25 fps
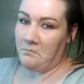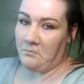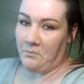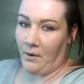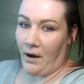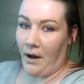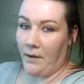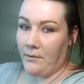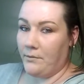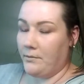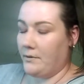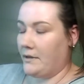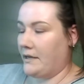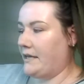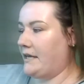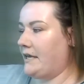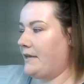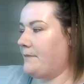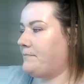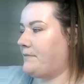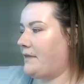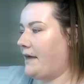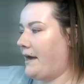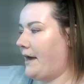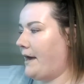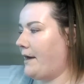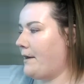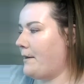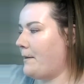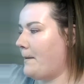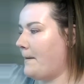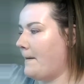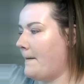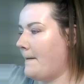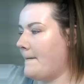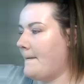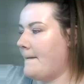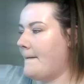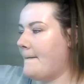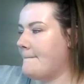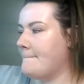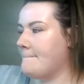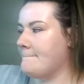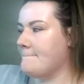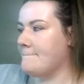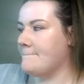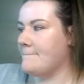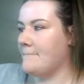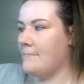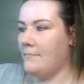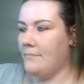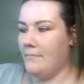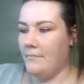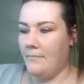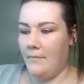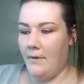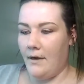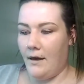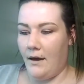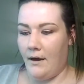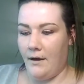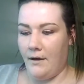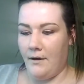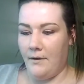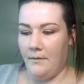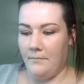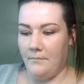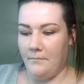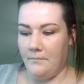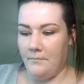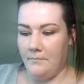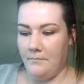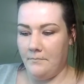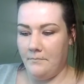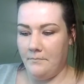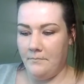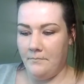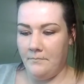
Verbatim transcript: probably keep that. Um,